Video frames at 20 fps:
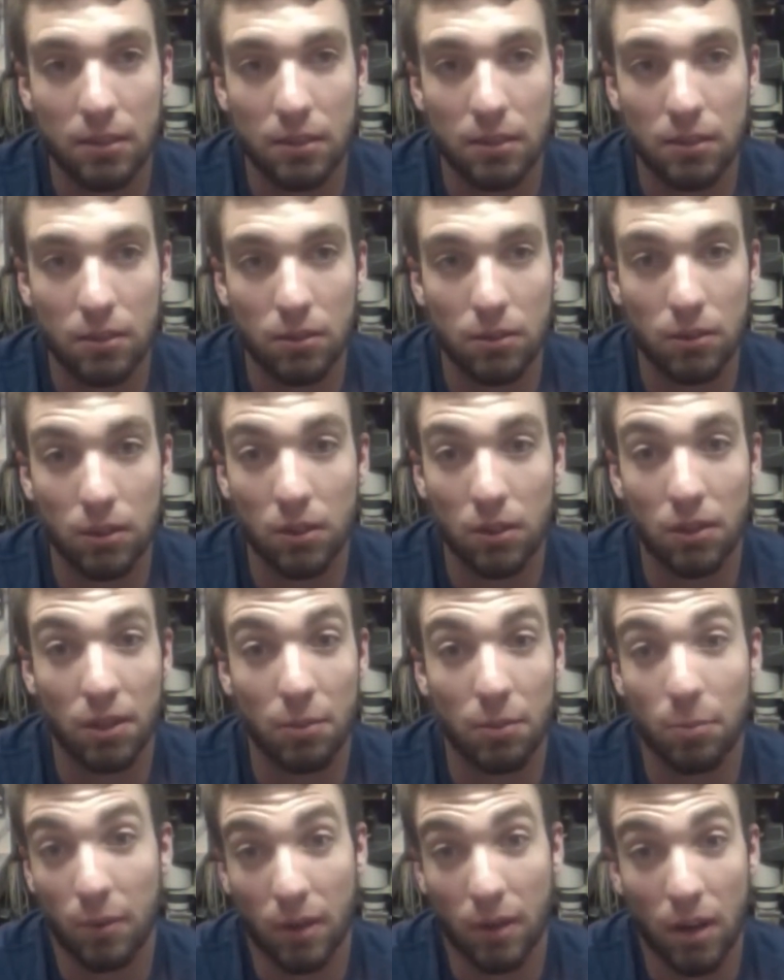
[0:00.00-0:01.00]
you literally
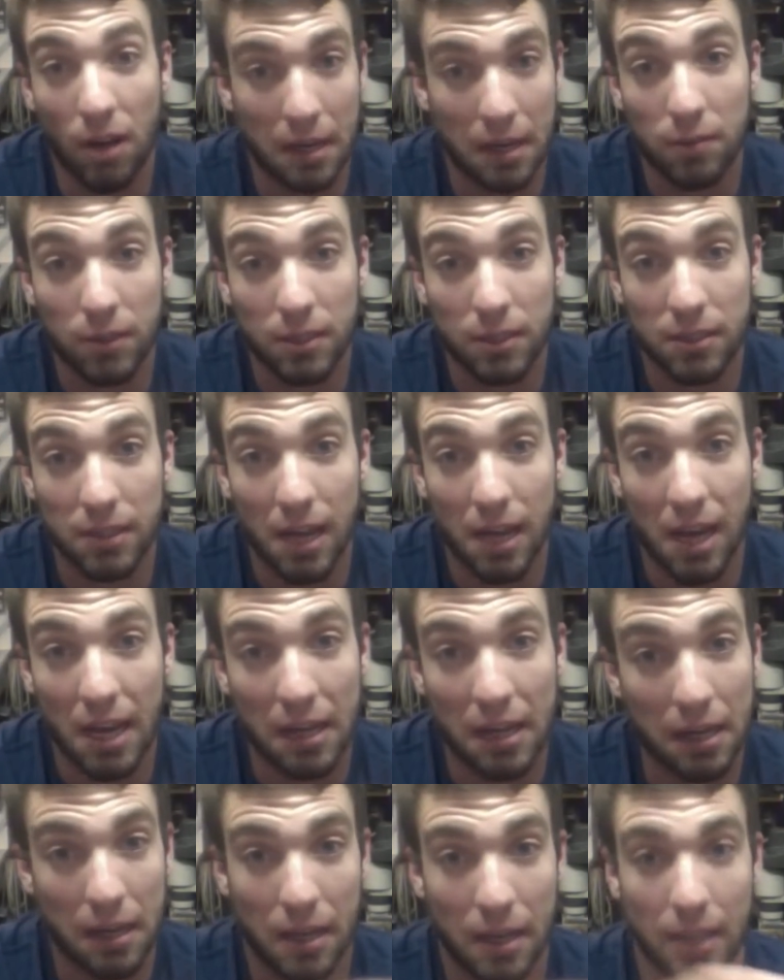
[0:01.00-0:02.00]
print off your
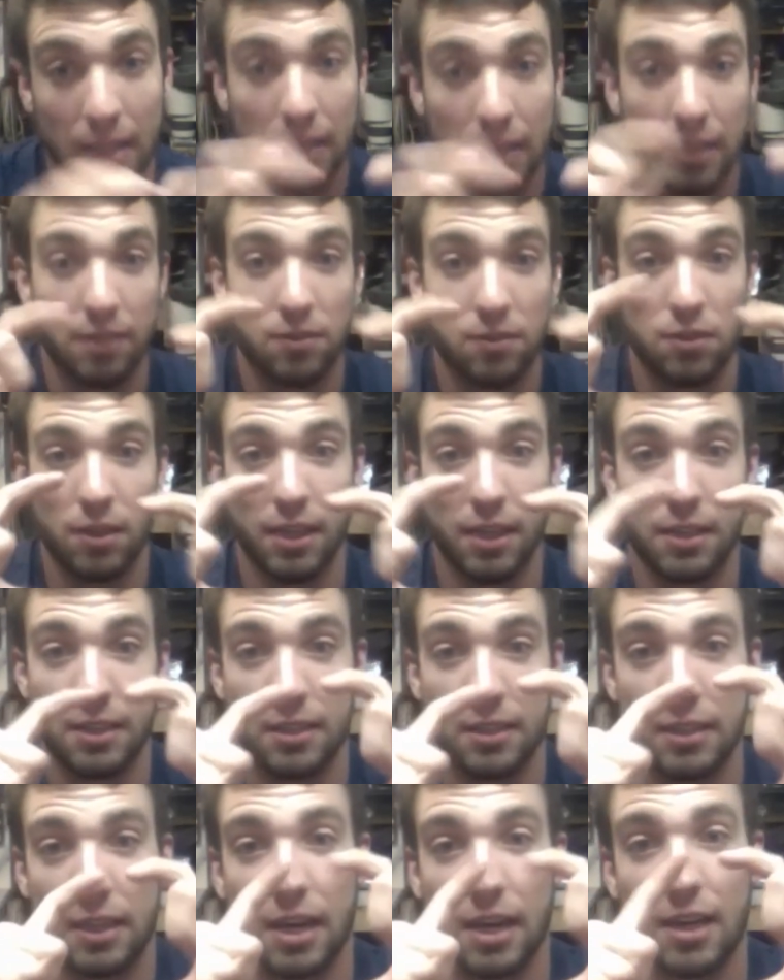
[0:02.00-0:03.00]
design. It gives you like
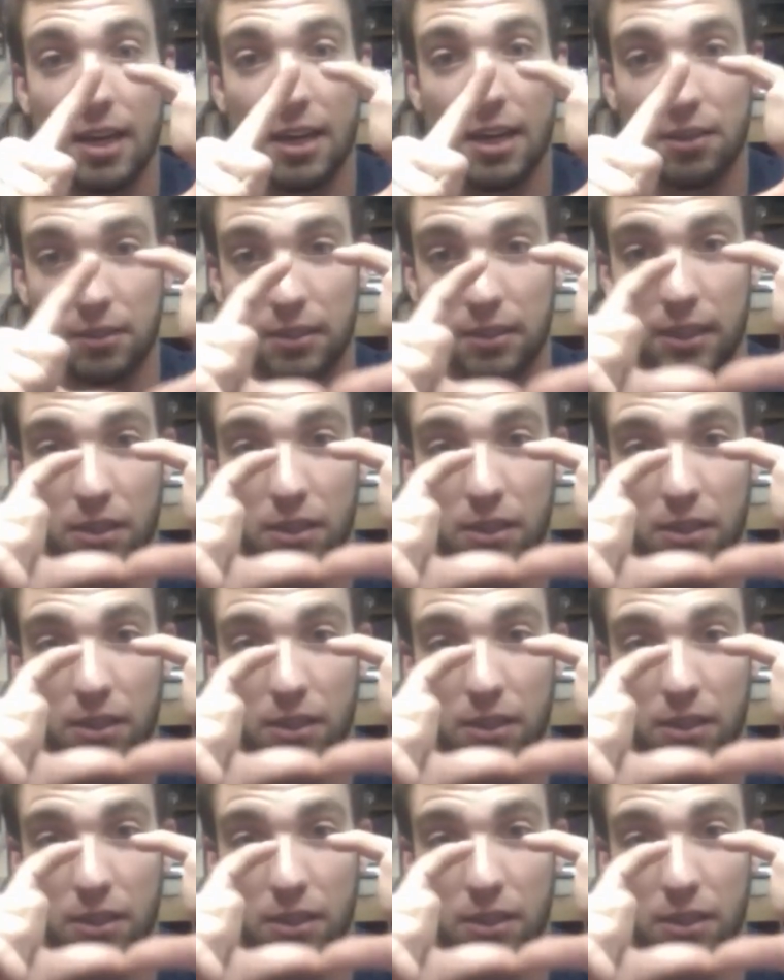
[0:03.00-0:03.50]
these cutouts that